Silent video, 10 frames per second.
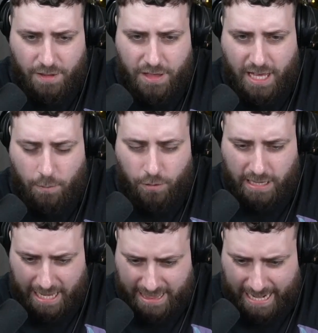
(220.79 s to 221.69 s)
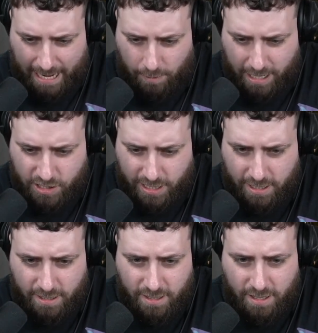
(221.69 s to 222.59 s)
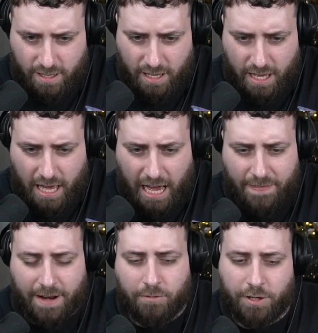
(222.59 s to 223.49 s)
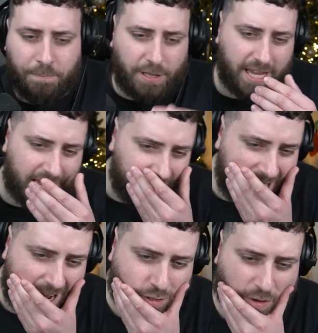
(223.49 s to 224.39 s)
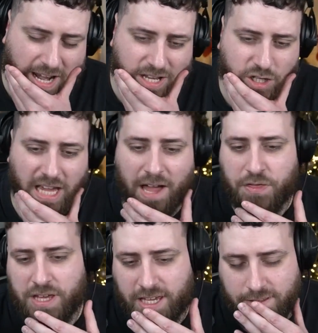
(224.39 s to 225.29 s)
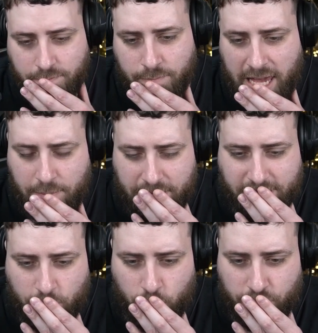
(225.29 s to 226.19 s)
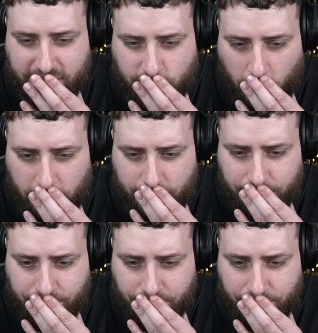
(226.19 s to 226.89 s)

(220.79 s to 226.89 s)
I think I would like that out, actually. And then I'm going to play an extra energy, I think maybe to this one.